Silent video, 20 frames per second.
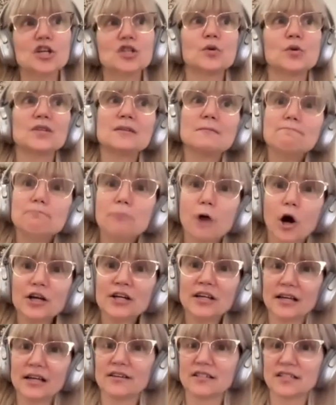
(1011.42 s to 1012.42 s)
So it's
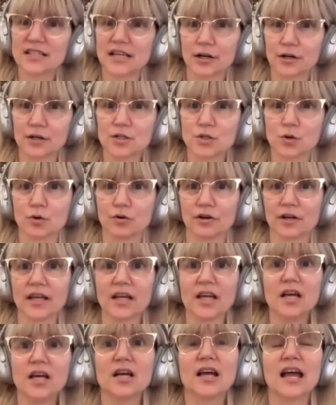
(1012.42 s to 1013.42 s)
marking the
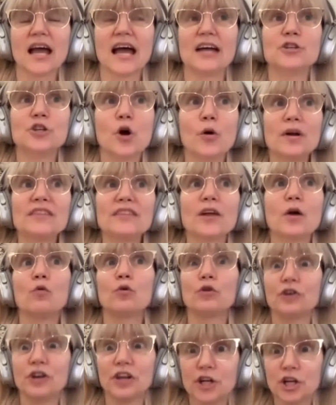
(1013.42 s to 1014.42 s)
territory and knowing that
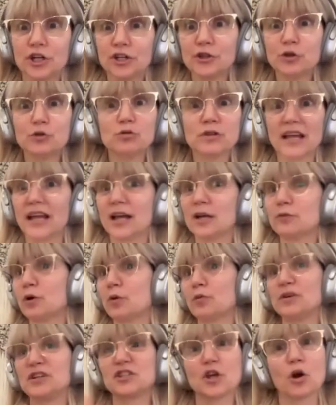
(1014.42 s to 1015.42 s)
we're in a new land
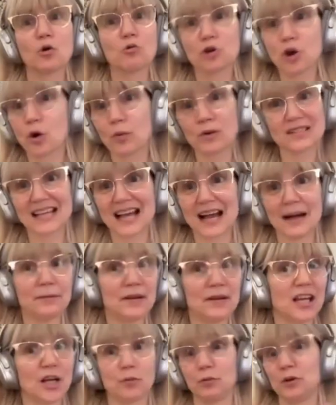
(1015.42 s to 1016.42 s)
where we don't know what's
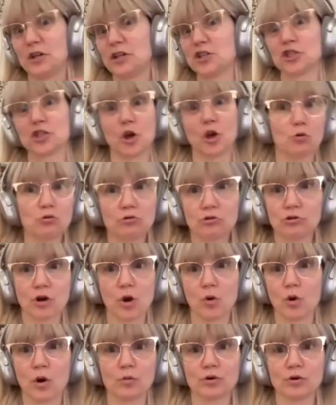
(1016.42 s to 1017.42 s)
happening and we don't
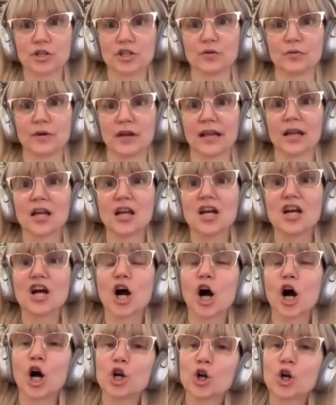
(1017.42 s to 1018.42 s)
know what we're doing.
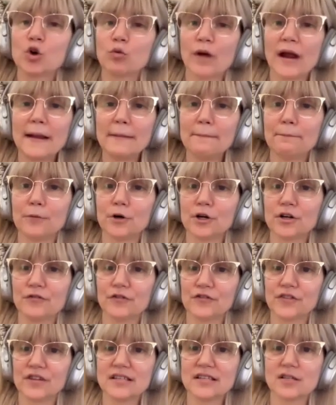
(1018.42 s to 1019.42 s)
A great book
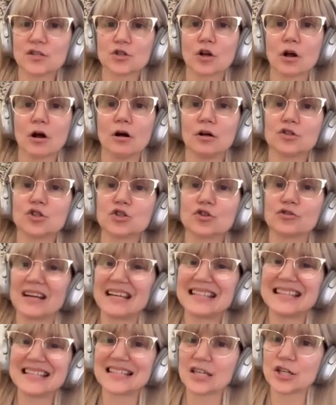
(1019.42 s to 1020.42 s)
for this is called
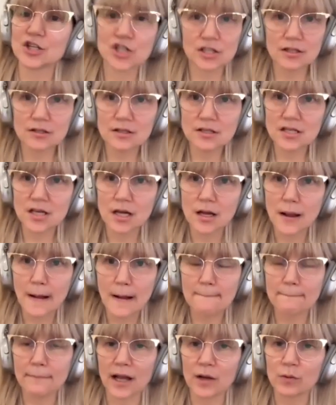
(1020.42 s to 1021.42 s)
Transitions
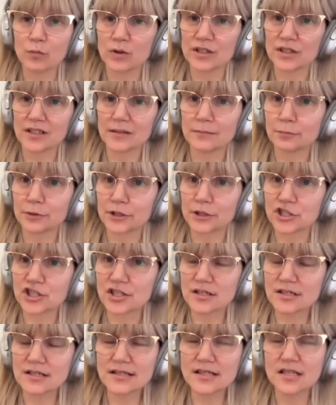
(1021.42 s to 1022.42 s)
by William
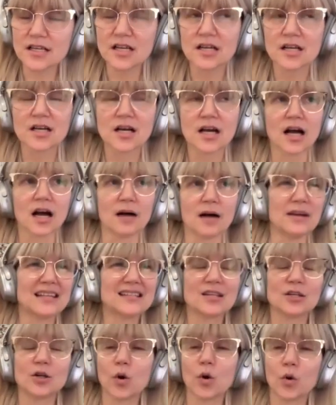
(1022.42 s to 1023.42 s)
Bridges. Um,
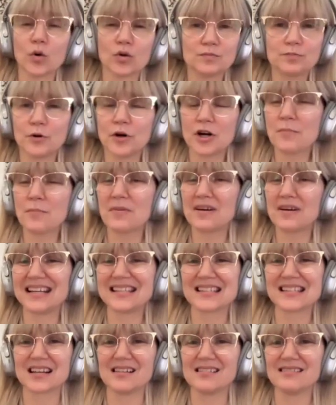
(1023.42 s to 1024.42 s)
it's an old book,
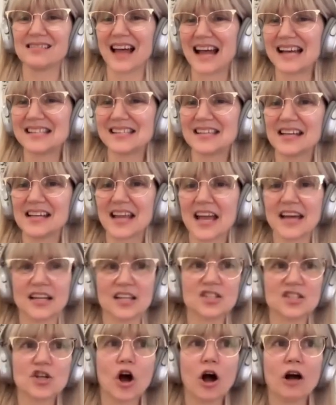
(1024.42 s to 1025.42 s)
it's a classic, and
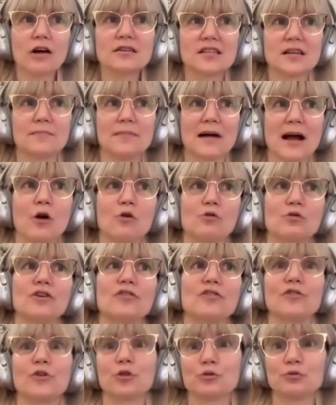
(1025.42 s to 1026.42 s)
it talks about
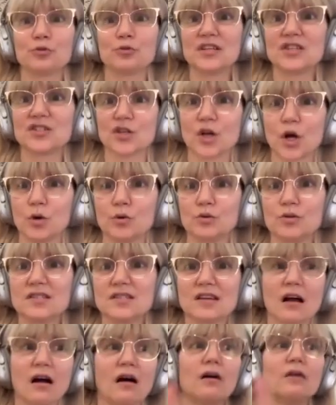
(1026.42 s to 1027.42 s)
the three
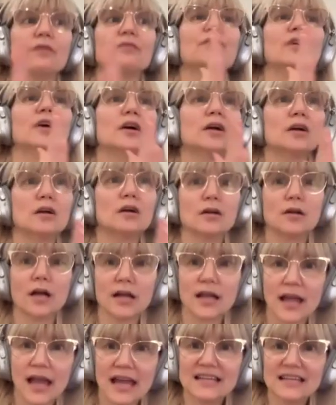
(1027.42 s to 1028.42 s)
zones of
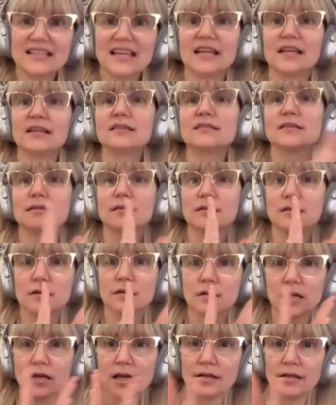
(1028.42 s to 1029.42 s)
endings,
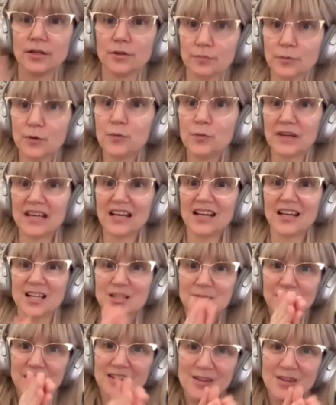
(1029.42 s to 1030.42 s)
and new
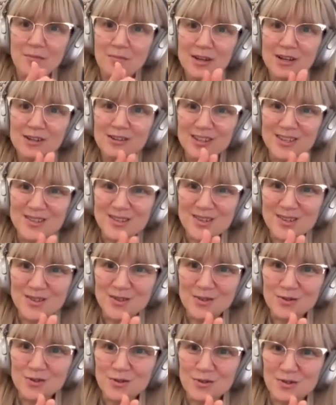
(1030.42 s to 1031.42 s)
beginnings, but in the middle is this
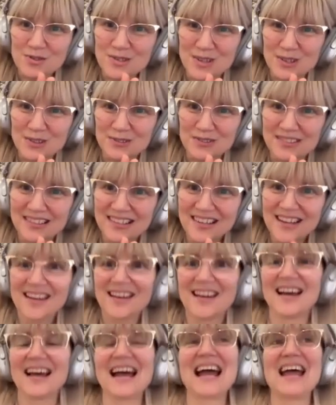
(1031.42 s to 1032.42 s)
neutral zone.
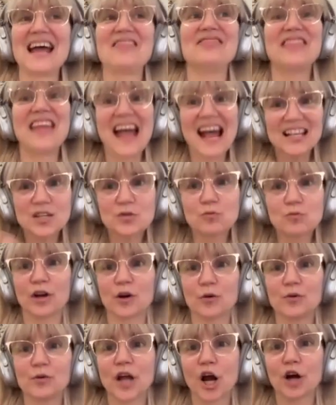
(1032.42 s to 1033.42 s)
And that's
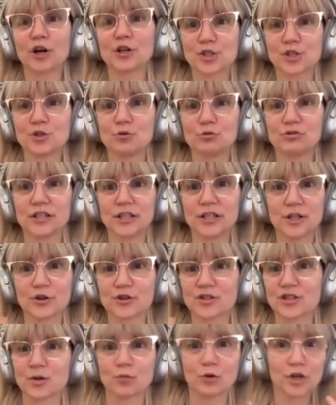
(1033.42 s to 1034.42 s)
where we are as new
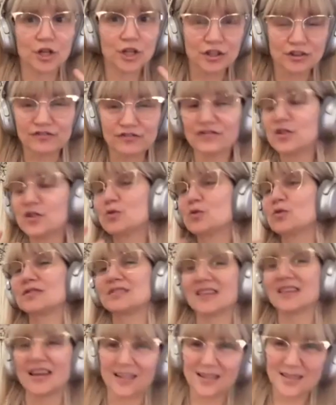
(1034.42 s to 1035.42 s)
leaders, and we're
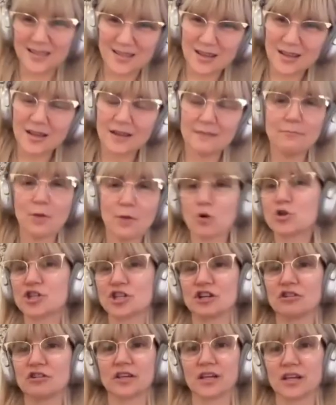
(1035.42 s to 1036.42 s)
confused, and it's
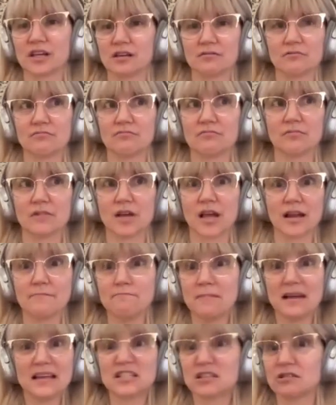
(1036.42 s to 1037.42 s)
emotionally
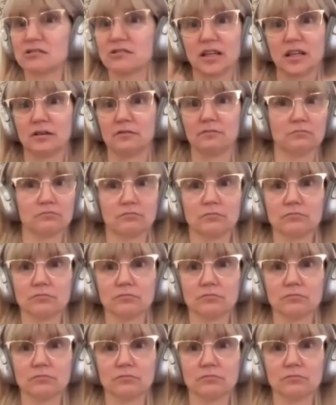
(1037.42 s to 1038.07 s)
and mentally